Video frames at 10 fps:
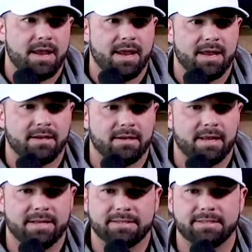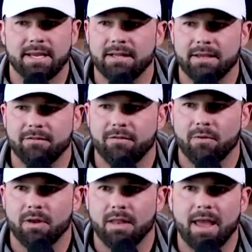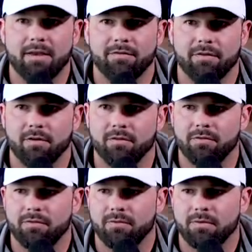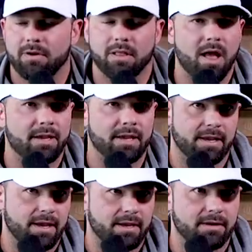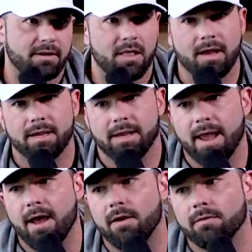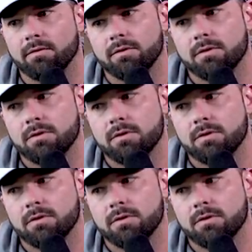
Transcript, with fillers: And in settling for a life of clocking in, clocking out,